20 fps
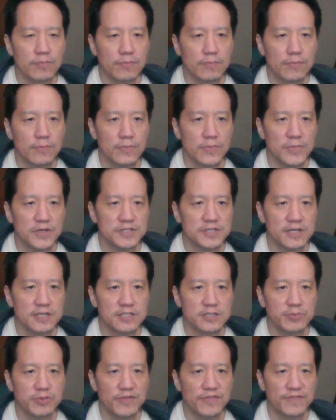This
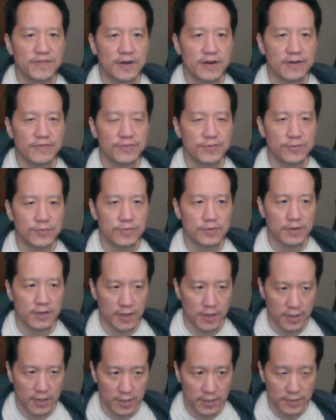has to be 5 through
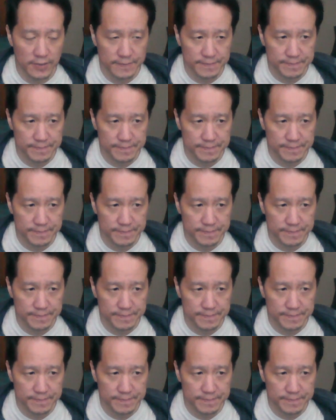9.